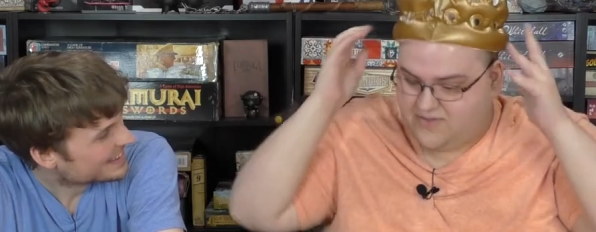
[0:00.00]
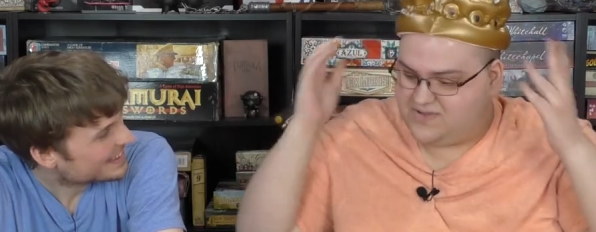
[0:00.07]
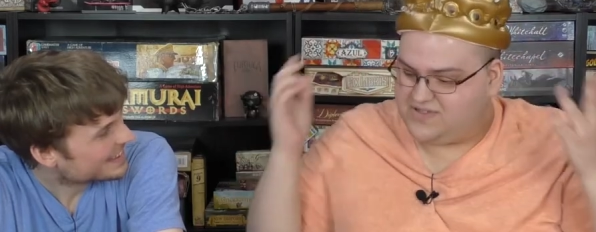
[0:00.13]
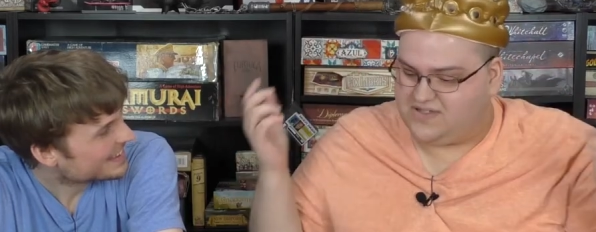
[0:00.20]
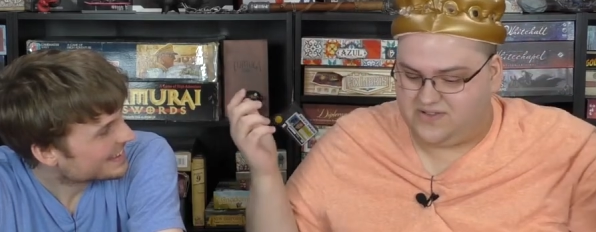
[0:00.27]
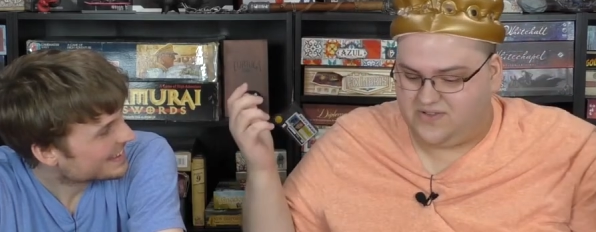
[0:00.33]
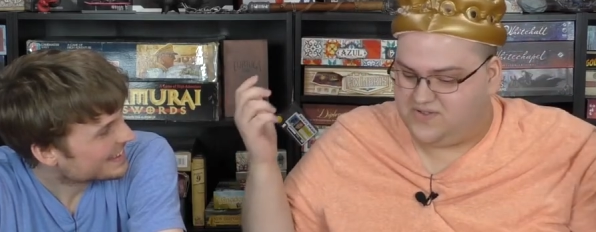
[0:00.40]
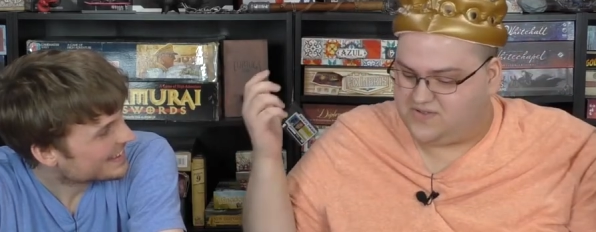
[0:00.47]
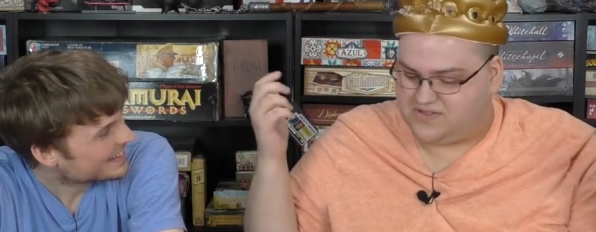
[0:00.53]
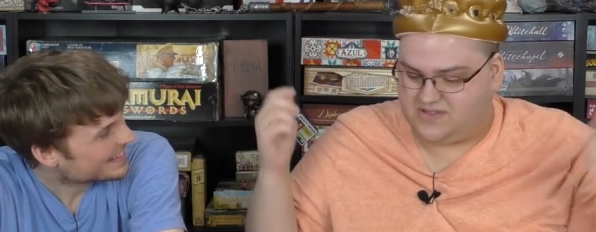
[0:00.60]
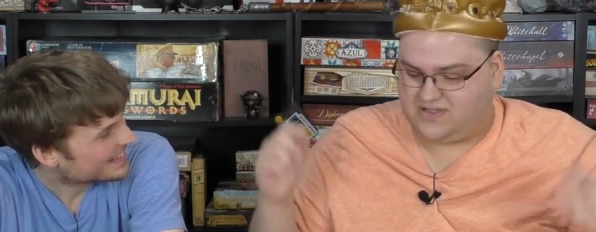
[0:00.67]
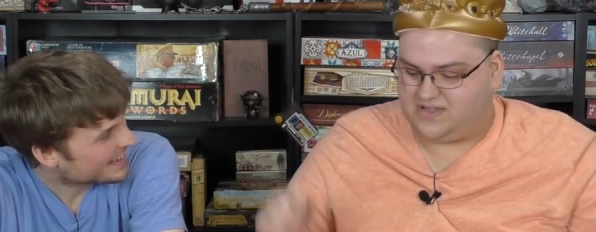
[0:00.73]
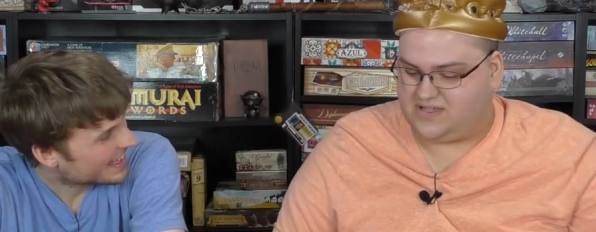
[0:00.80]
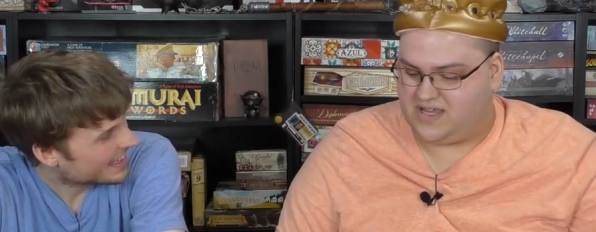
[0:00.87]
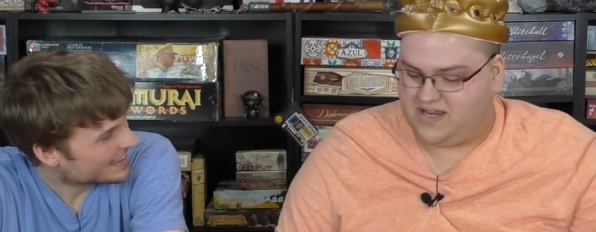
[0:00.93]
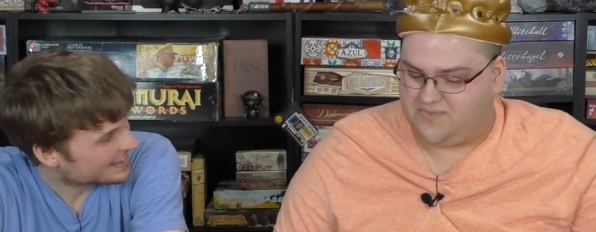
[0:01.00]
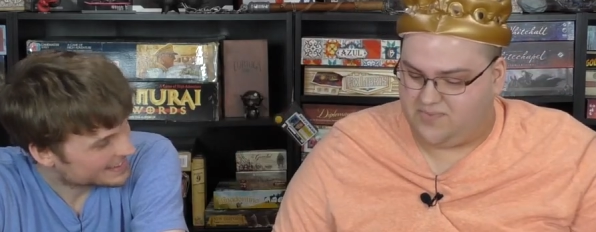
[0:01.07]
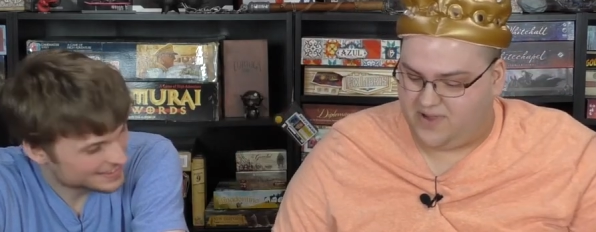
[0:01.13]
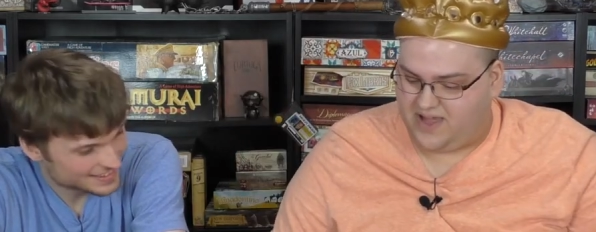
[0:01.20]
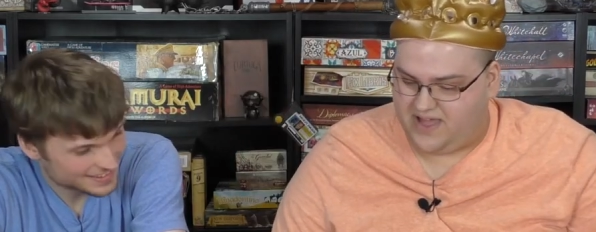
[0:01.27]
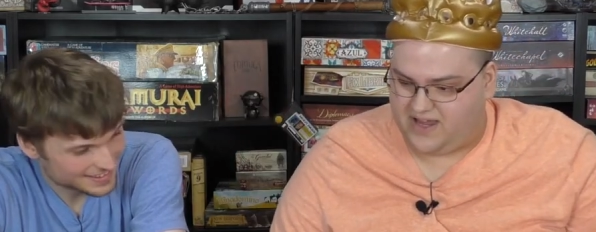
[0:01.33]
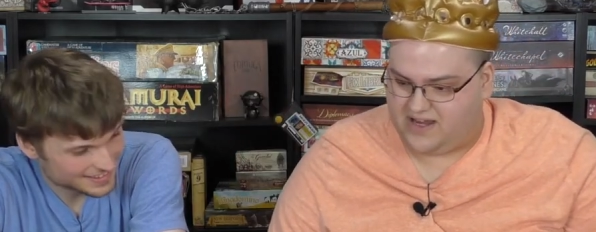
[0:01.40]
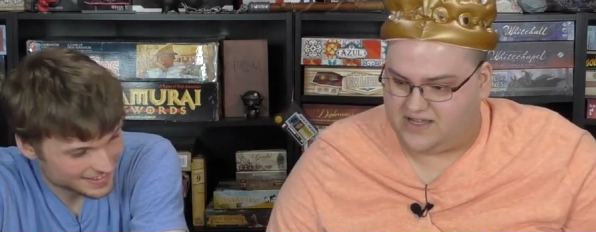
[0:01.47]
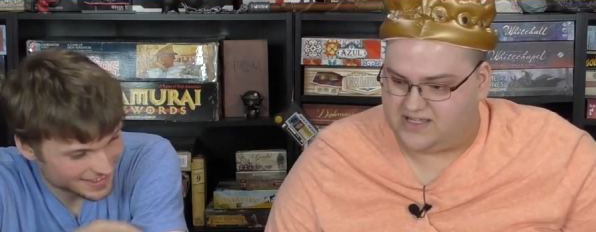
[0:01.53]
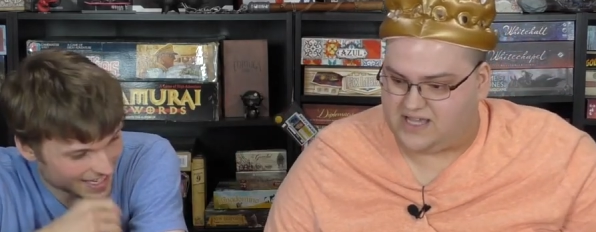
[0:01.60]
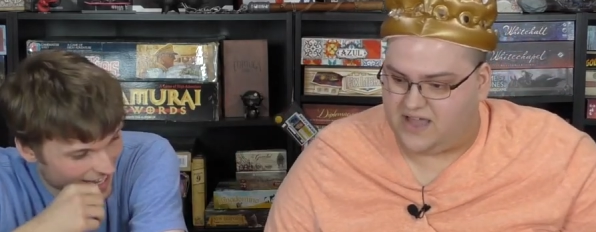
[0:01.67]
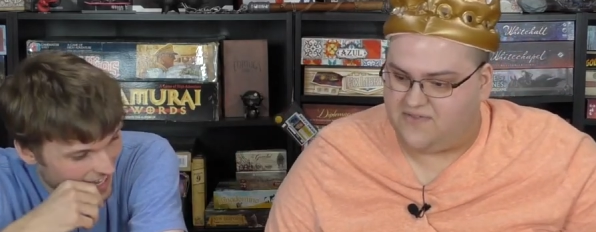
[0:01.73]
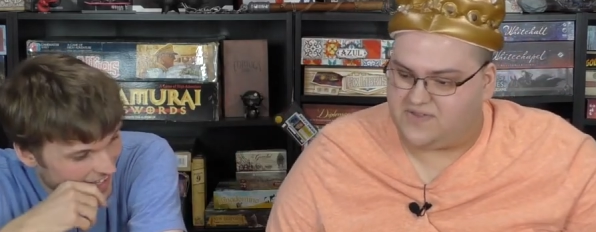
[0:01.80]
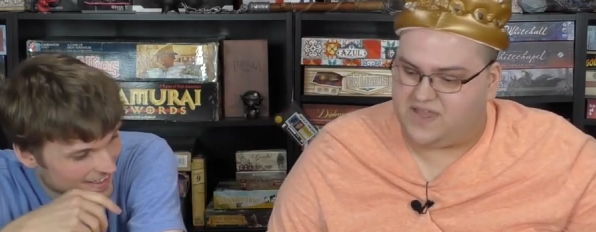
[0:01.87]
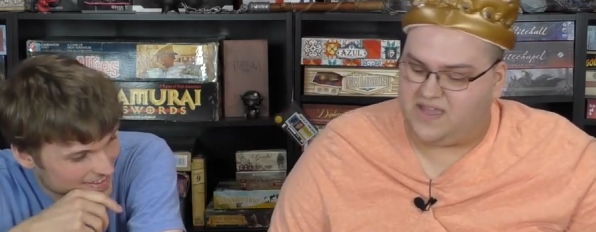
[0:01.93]
Speaker 1: was going to lose because I didn't play it.
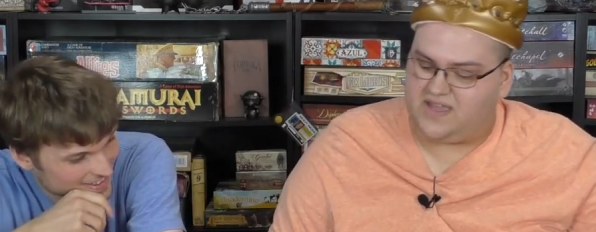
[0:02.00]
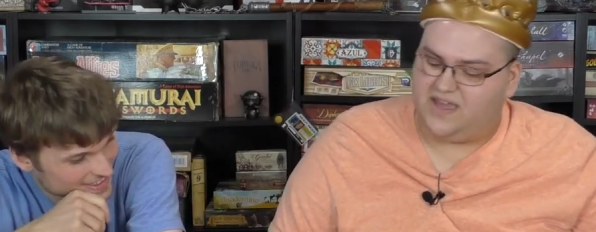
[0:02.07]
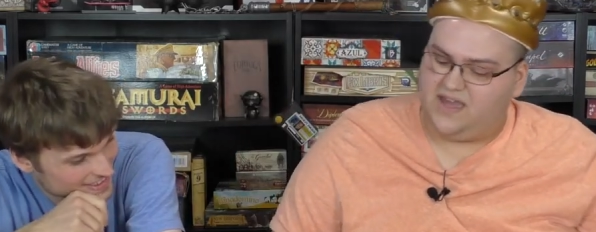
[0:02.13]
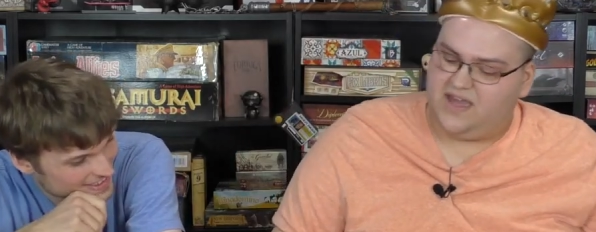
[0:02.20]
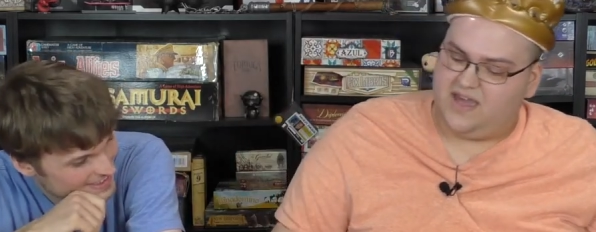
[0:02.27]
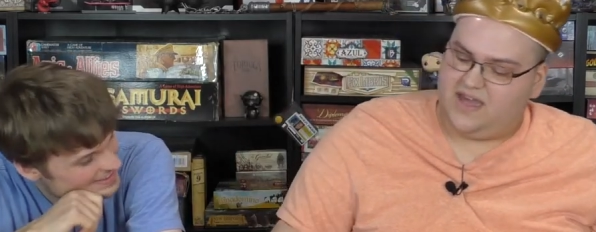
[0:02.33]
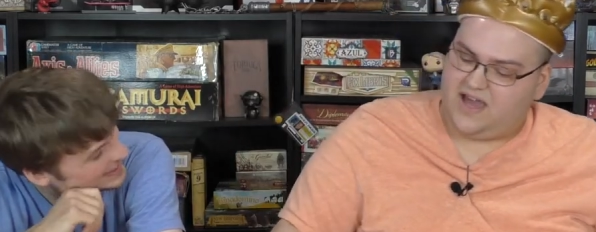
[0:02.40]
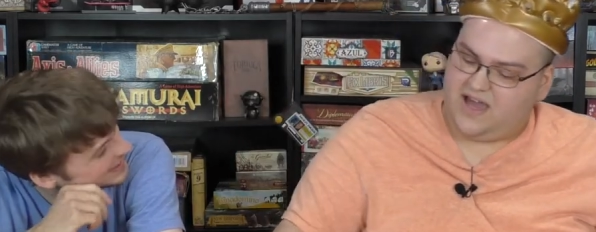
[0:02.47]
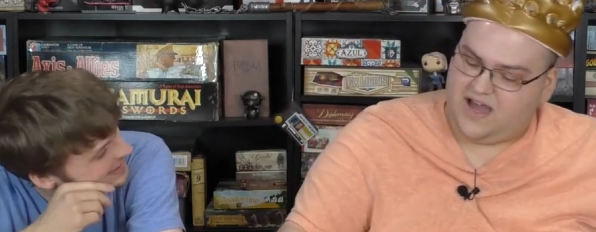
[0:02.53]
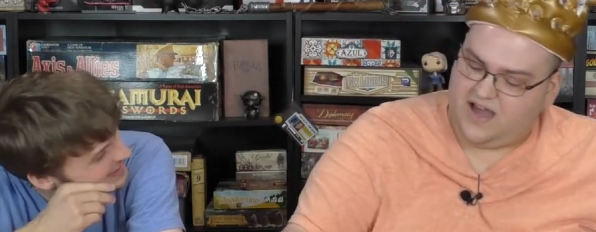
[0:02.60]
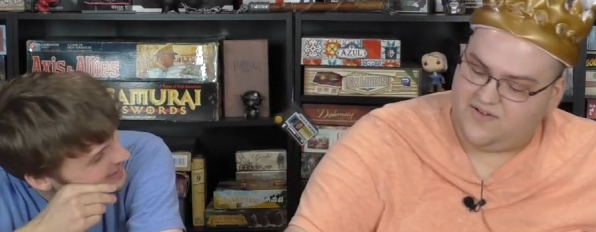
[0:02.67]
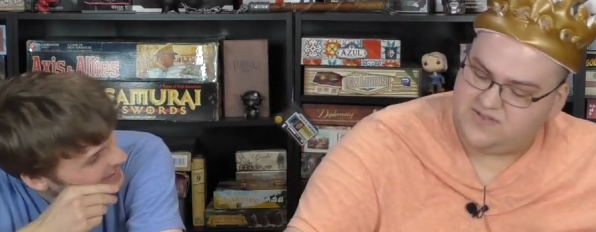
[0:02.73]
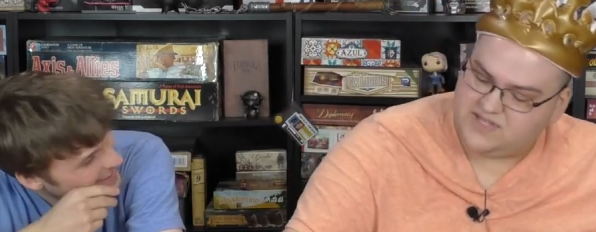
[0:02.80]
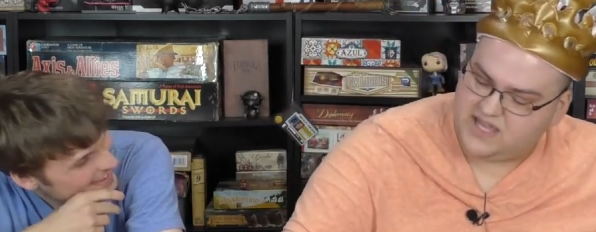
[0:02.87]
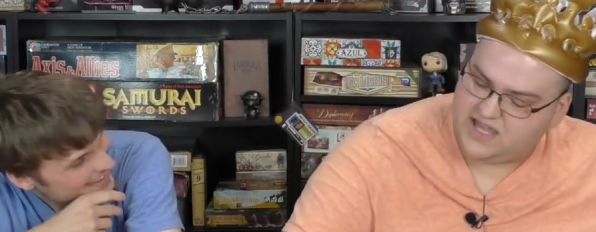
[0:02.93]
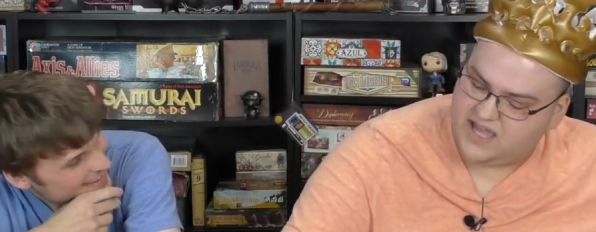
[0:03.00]
I was like,